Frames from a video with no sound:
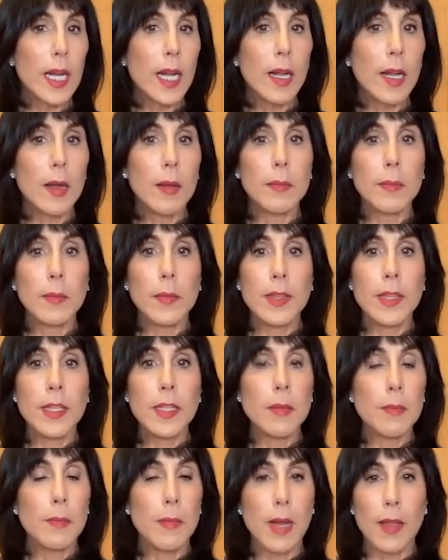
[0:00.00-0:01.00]
Um,
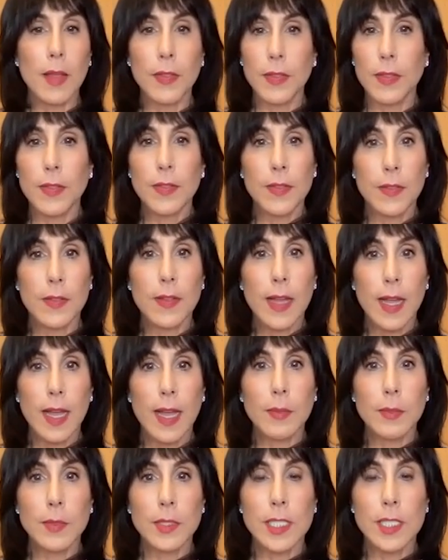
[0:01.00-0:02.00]
within the month,
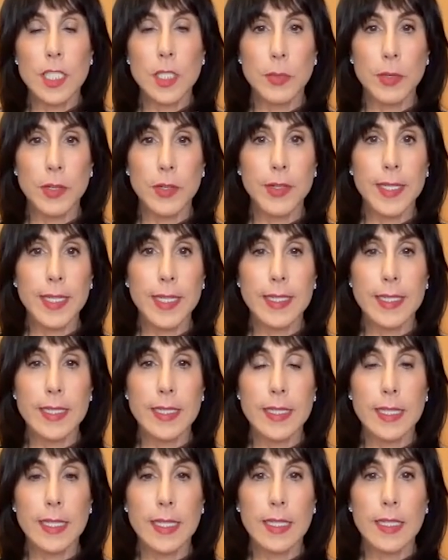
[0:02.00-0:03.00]
I was
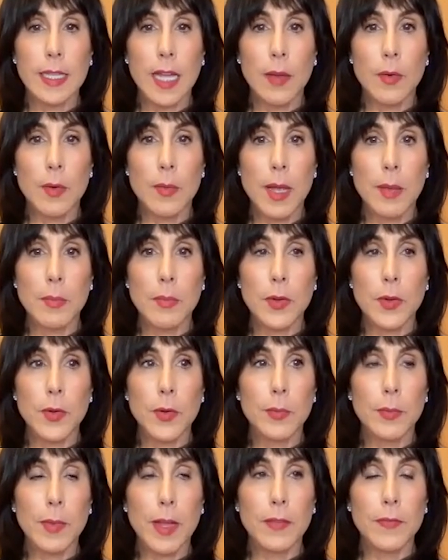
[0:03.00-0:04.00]
experiencing, I
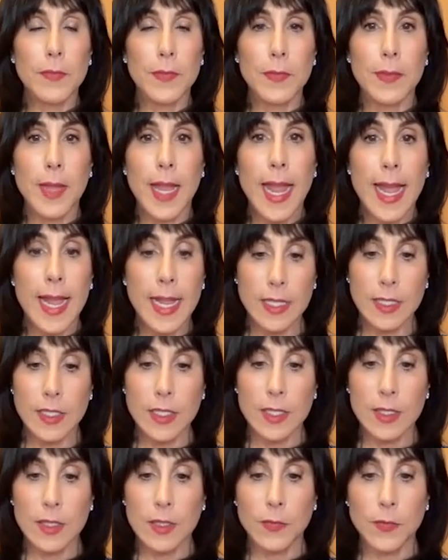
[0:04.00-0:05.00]
remember my
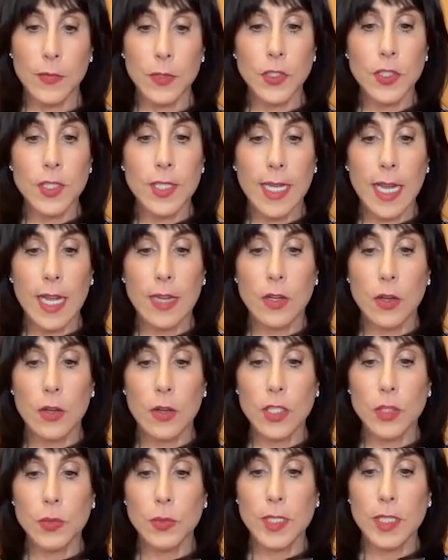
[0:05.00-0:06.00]
hands, the first thing I
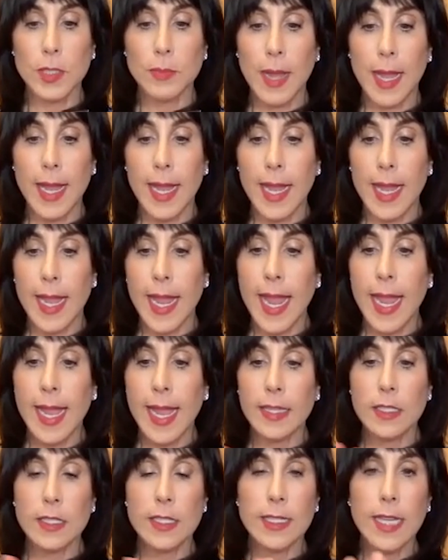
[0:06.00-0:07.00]
noticed was my
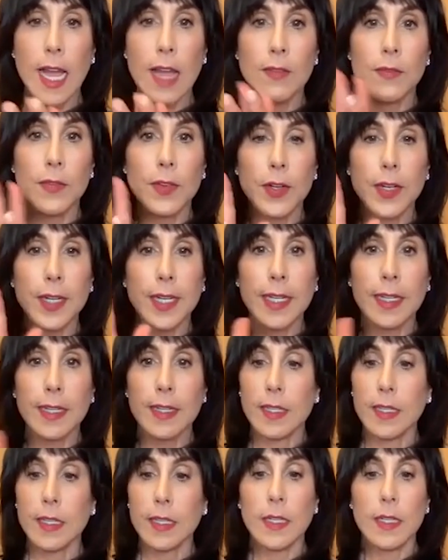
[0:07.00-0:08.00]
hands got
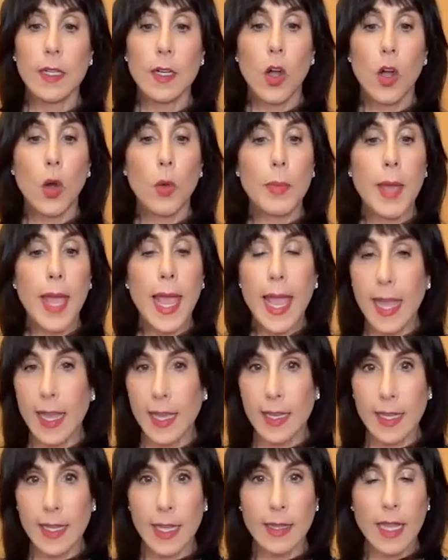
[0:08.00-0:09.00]
very
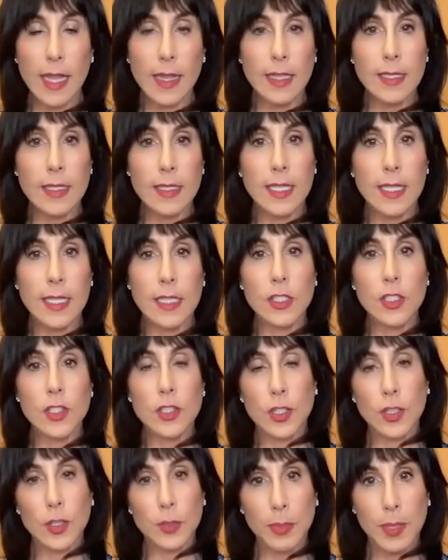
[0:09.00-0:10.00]
opaque and then the skin
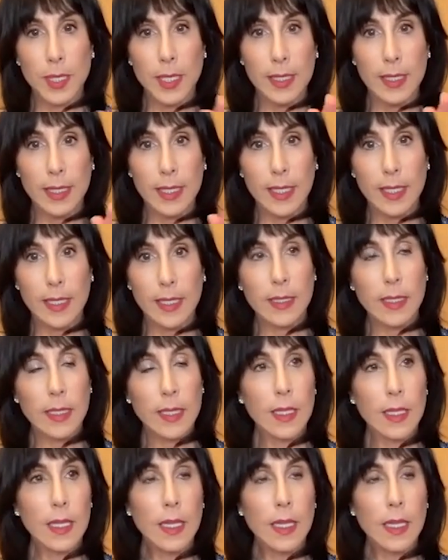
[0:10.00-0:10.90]
started peeling.